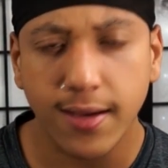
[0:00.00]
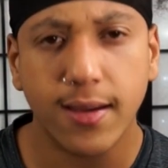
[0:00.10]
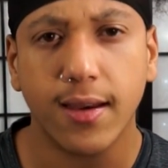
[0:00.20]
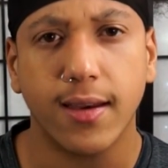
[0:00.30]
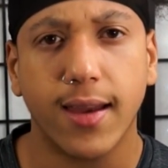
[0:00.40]
He
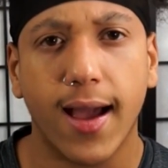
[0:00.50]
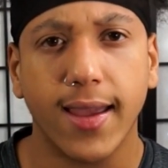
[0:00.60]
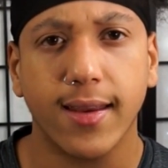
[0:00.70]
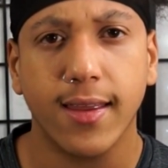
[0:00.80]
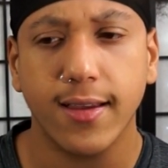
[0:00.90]
didn't
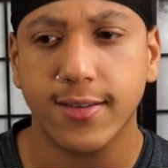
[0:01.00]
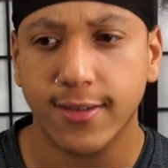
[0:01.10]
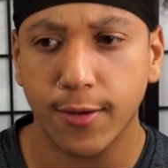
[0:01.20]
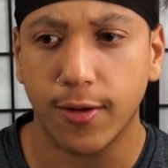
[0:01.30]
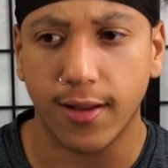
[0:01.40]
die and he is
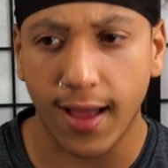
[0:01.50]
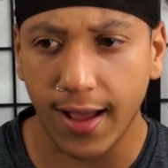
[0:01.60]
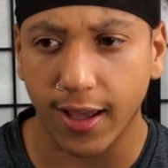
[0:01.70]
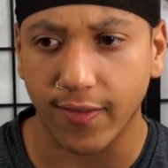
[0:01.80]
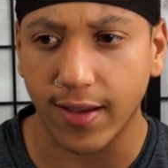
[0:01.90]
still
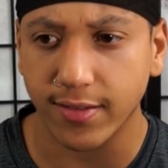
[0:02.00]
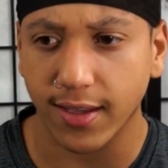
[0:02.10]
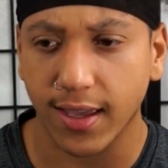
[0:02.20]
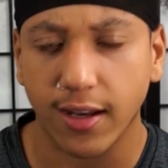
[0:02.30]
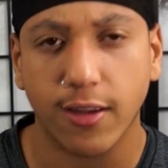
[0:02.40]
alive. I was
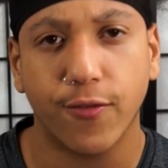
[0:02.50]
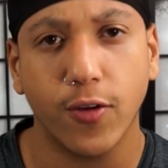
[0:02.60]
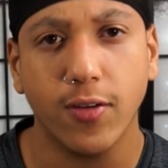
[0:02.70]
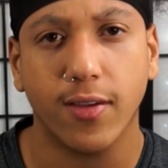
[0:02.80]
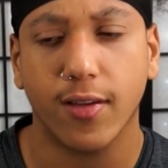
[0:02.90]
like kind of
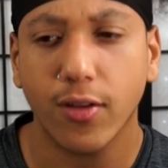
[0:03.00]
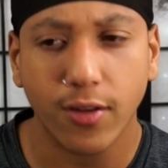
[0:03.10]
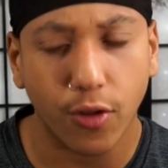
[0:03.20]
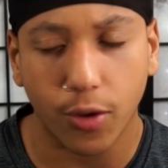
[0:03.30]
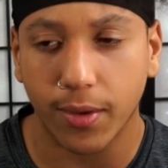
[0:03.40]
confused because he looked
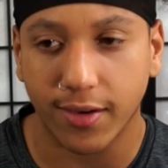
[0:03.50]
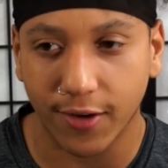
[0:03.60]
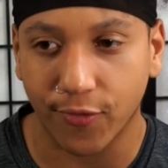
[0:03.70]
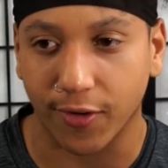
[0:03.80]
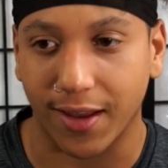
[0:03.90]
a little bit
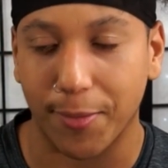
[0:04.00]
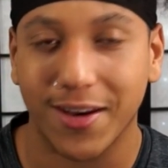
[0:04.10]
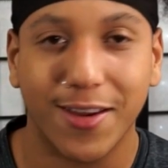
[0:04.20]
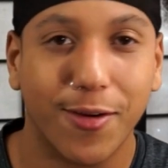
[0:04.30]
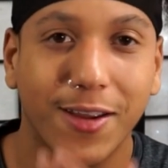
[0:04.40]
different. I mean,
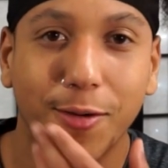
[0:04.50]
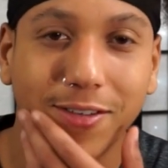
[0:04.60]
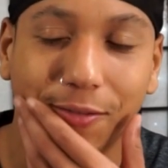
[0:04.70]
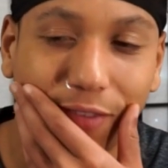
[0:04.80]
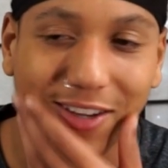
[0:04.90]
he, he grew
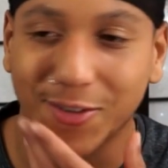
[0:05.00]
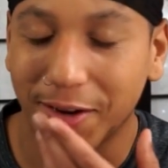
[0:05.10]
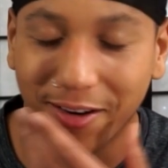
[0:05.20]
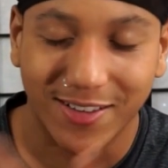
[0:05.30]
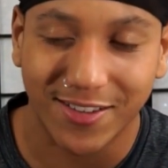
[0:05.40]
some facial
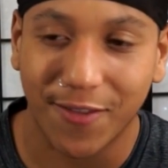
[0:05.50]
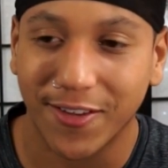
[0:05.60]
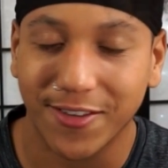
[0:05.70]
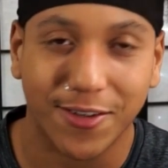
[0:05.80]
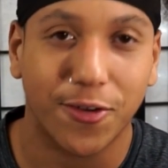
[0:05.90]
hair and stuff. He
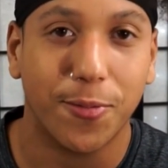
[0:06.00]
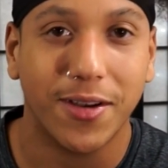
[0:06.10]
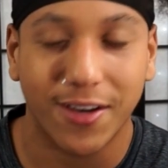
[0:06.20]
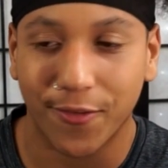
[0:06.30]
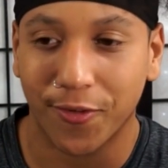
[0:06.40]
looks a little
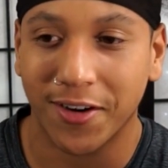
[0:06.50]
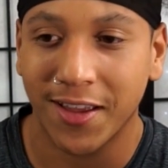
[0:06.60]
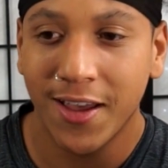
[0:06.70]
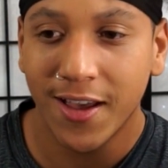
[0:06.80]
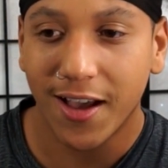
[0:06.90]
bit different.
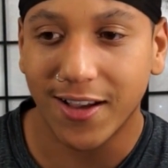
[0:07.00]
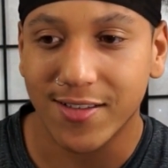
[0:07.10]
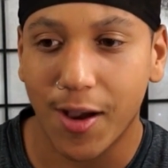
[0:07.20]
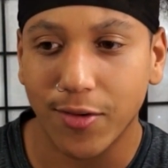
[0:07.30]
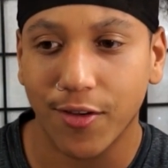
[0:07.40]
Uh,
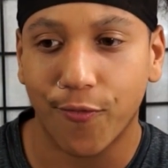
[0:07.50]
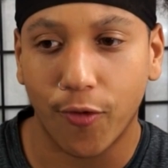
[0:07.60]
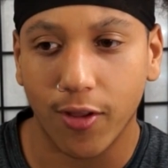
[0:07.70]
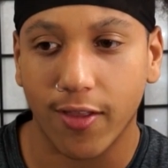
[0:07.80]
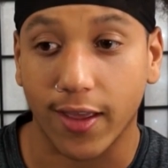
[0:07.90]
so I wasn't
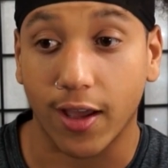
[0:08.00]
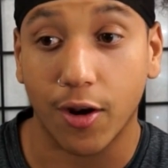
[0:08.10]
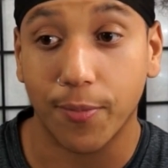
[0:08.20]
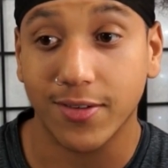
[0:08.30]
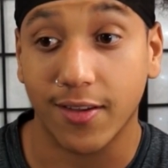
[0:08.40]
fully like one
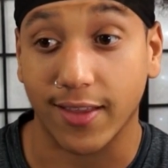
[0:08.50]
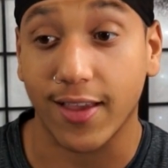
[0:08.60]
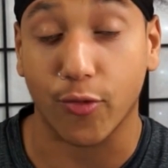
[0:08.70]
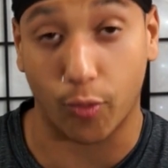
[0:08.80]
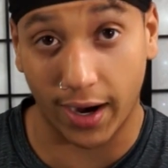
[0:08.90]
hundred percent like,
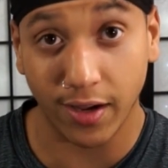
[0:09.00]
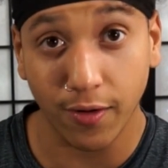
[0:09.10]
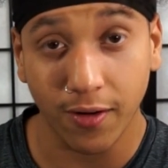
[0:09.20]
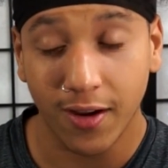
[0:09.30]
that's Reiner?